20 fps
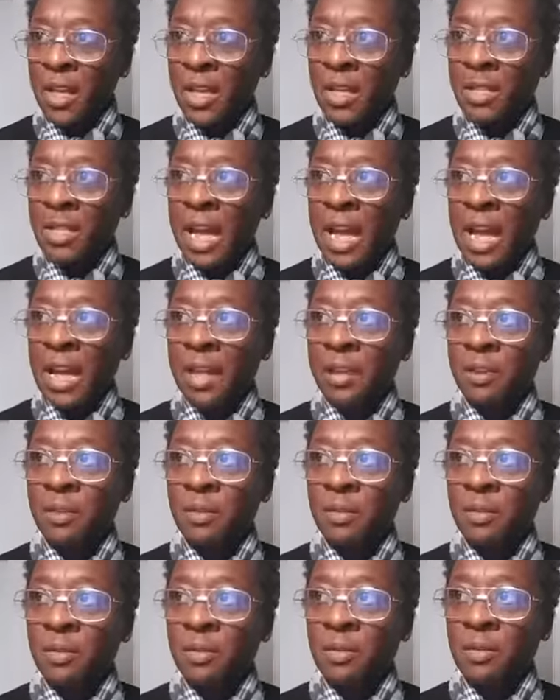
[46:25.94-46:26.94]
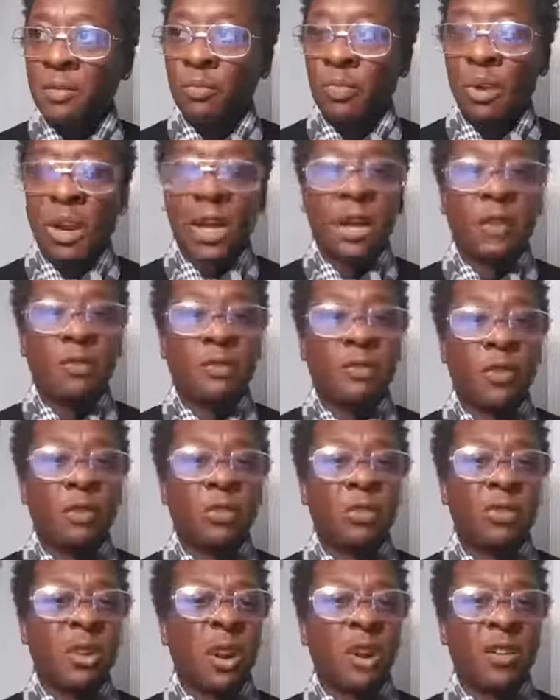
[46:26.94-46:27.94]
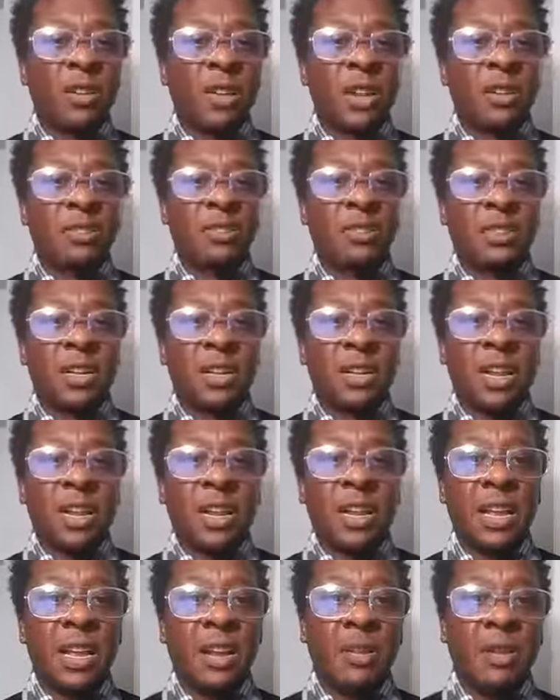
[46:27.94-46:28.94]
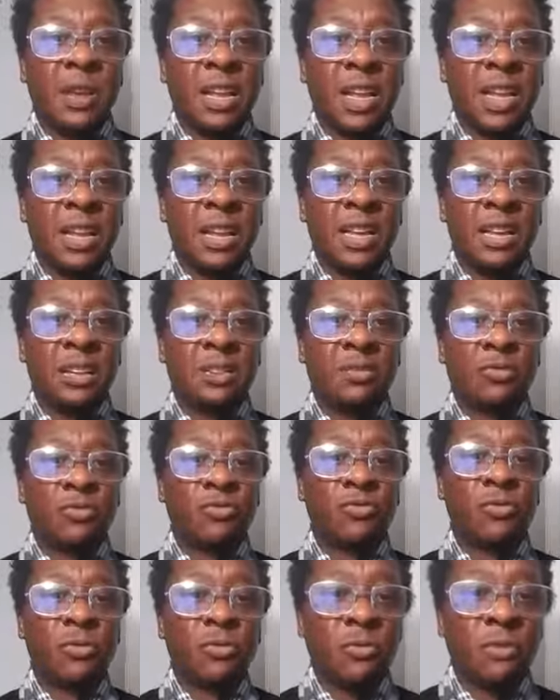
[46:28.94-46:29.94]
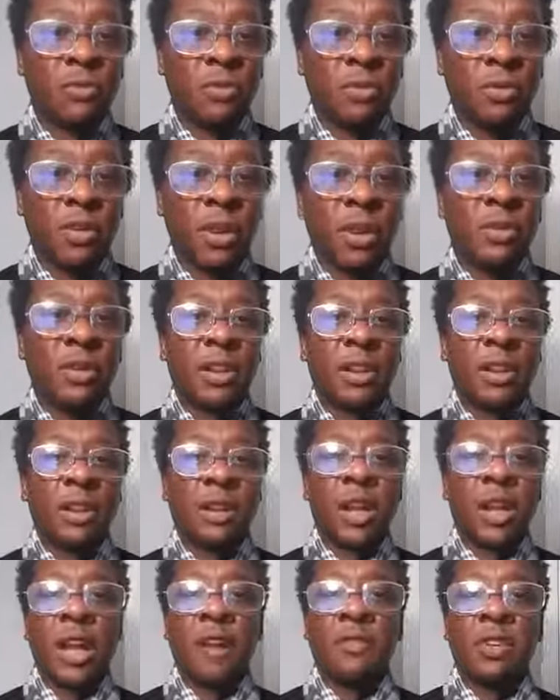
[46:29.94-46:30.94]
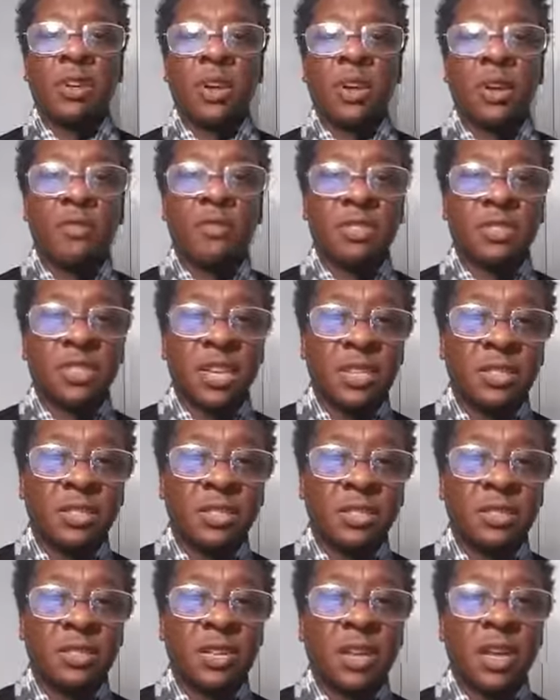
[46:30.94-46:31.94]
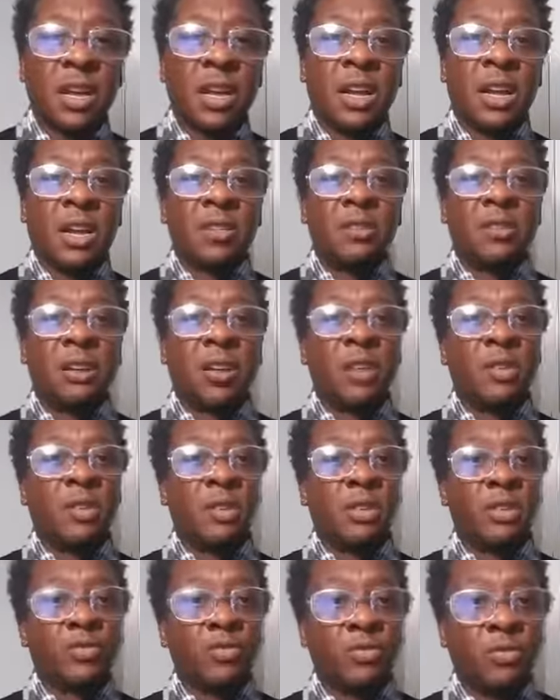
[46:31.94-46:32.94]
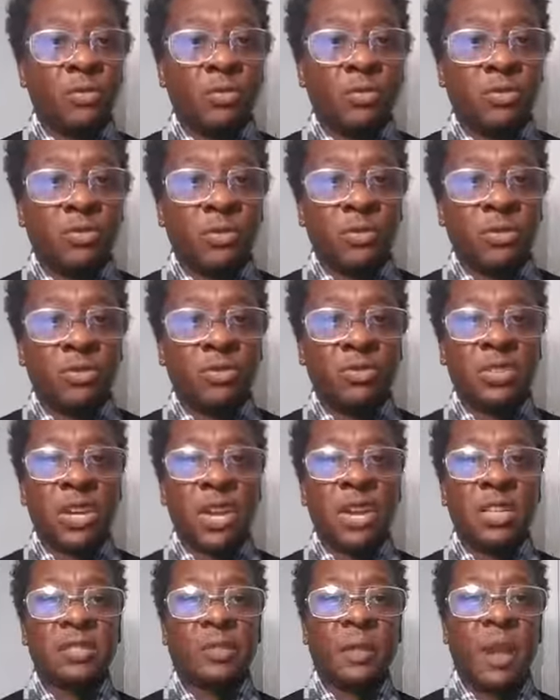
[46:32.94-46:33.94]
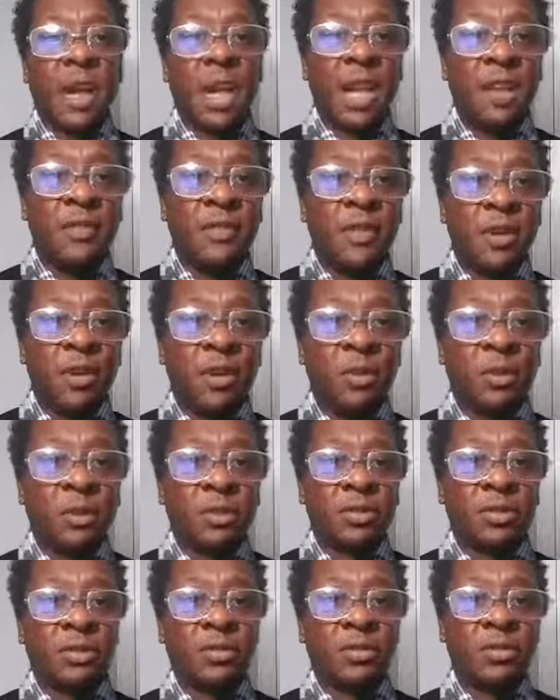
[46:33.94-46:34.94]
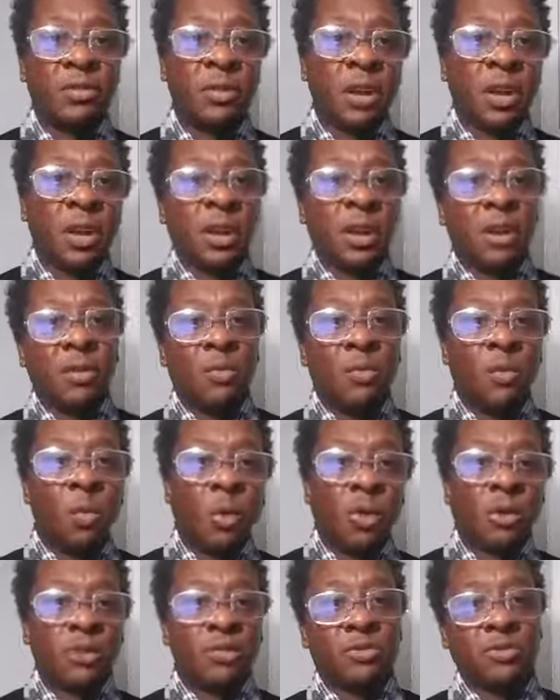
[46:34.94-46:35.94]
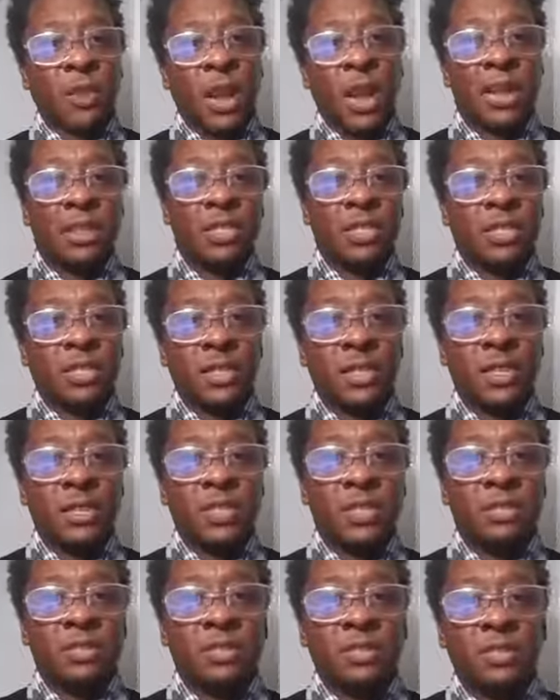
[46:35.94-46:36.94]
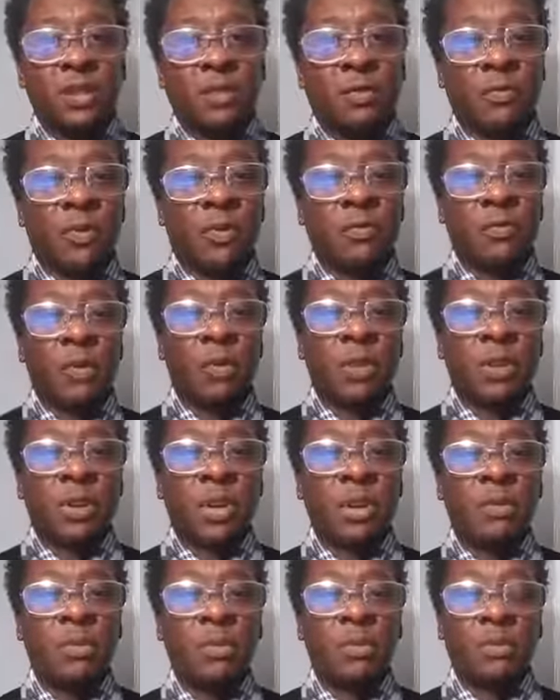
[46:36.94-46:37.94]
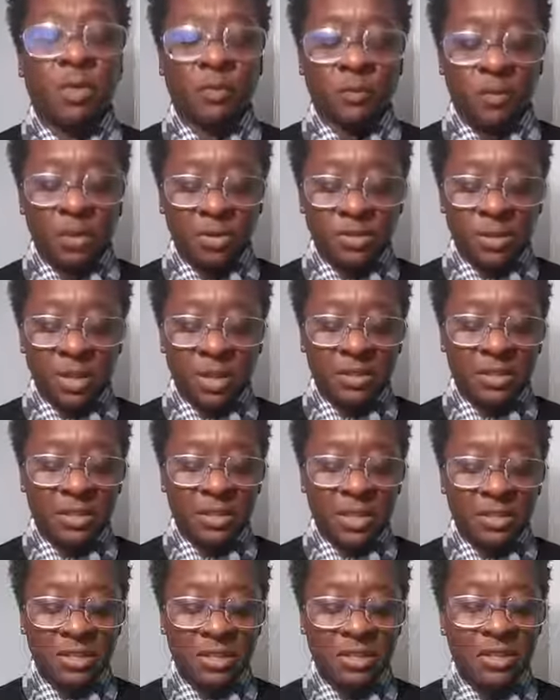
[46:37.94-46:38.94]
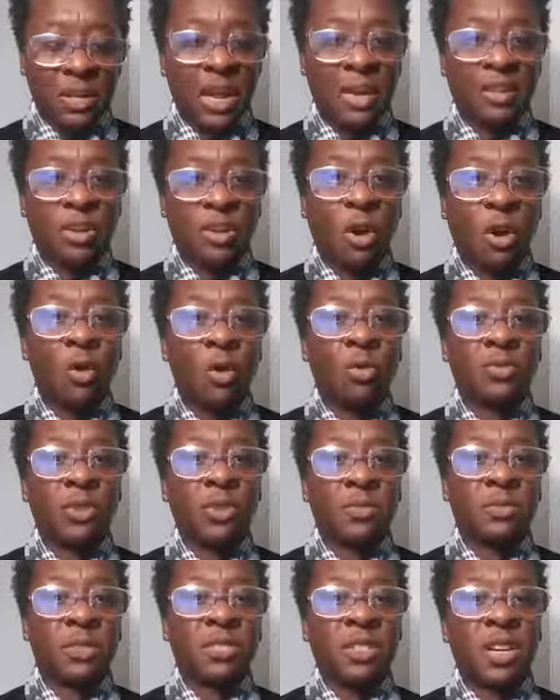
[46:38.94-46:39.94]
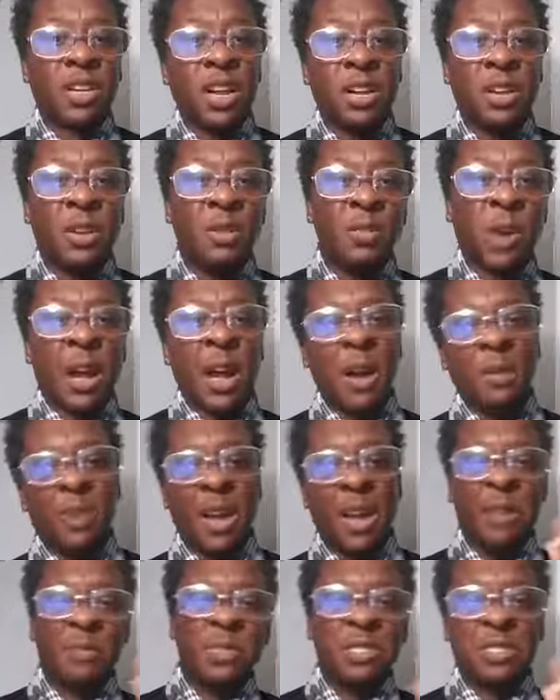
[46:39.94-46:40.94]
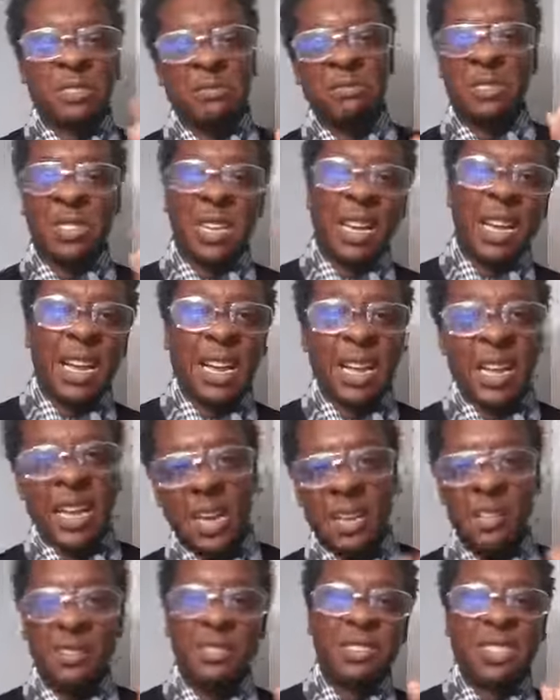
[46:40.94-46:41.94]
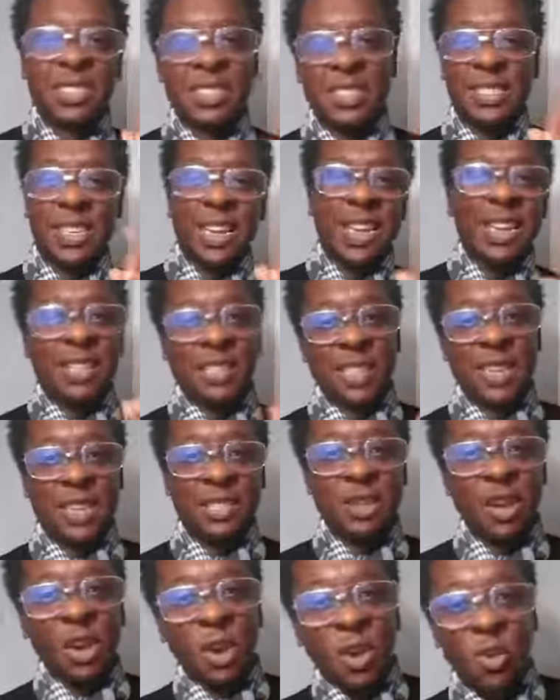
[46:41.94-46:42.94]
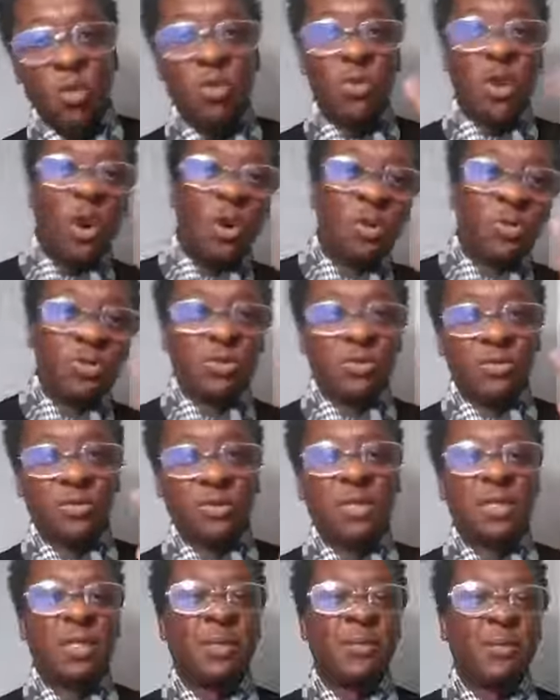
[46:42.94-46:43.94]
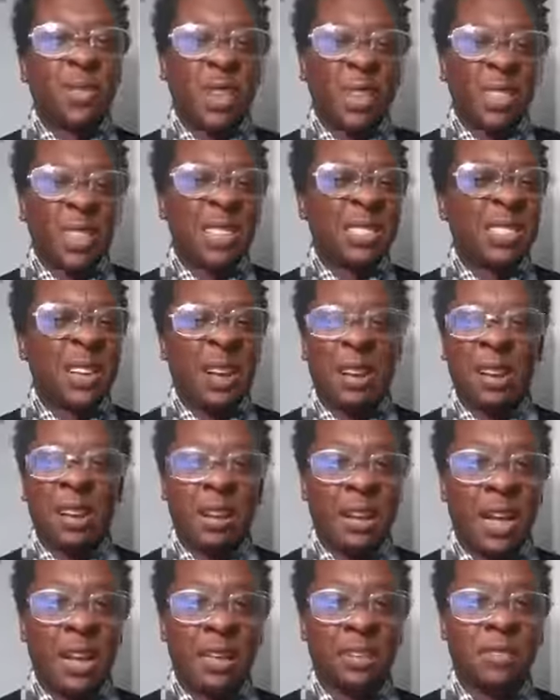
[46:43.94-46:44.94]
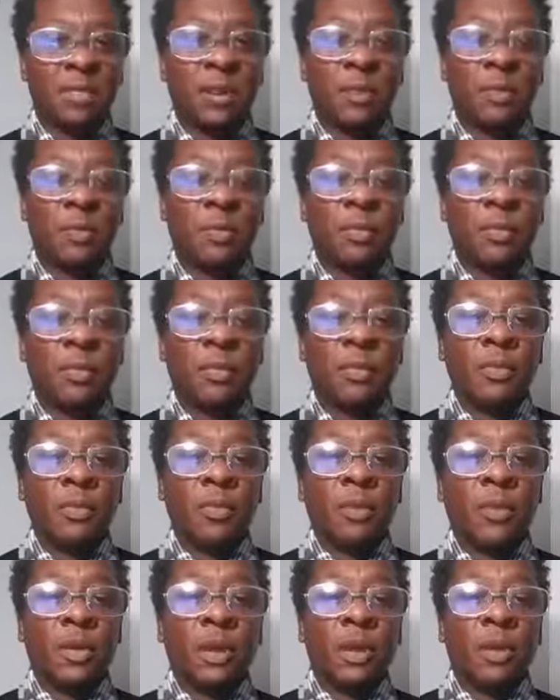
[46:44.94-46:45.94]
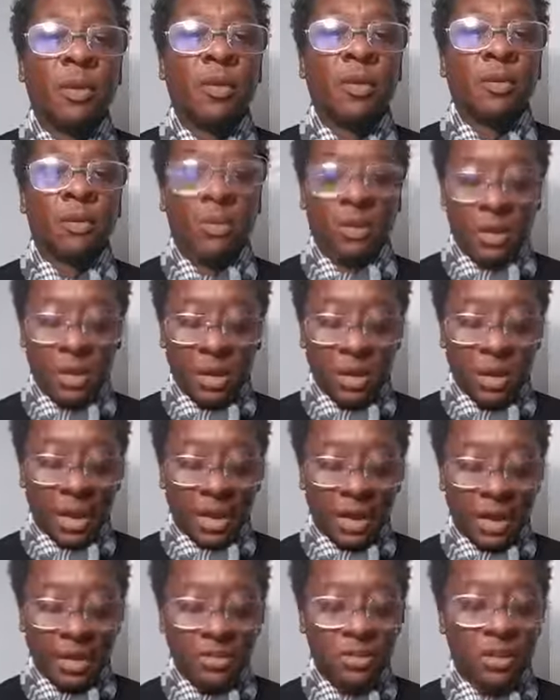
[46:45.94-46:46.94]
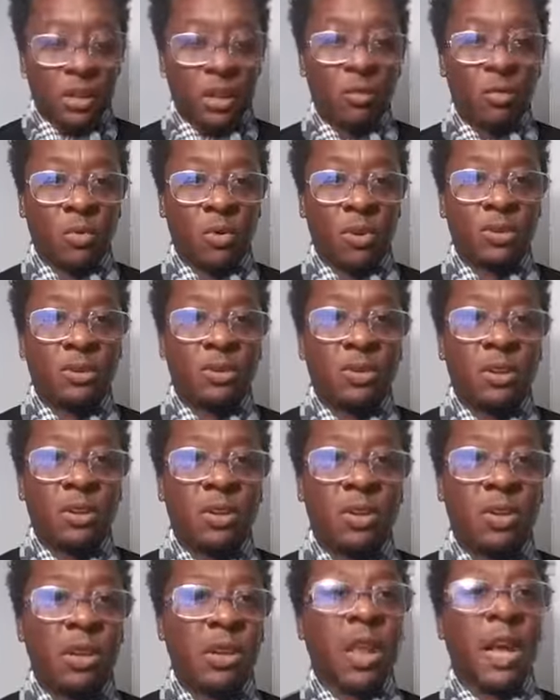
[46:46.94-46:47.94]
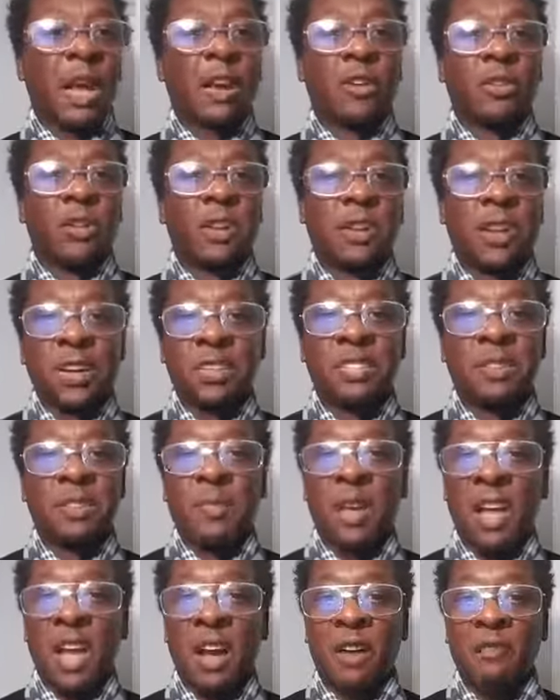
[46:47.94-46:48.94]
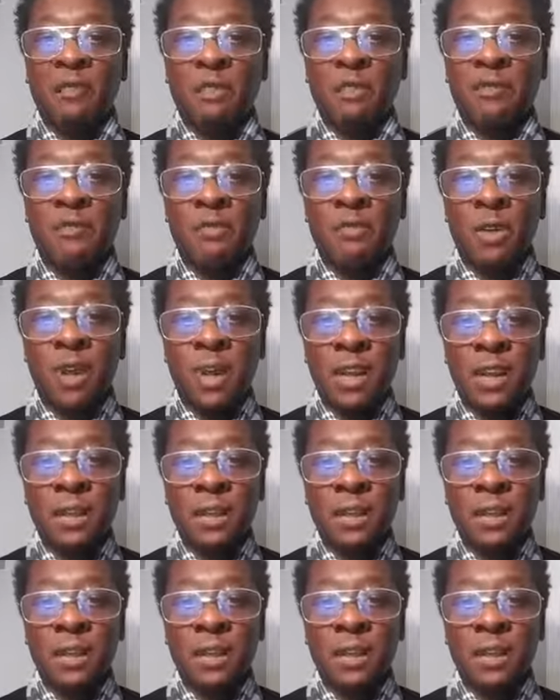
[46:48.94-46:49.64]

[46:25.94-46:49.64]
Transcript: That black folks aren't interested in hearing any truth, hearing any, having a conversation to hear any truth, to change behavior or to work a strategy that's different from what they were doing in the first place. They just like to hold you up to tell you, well, I don't like what you said. You shouldn't have said this. Who told you? That's all they like. So, and I guess in other words, you're not going to cuss me out for free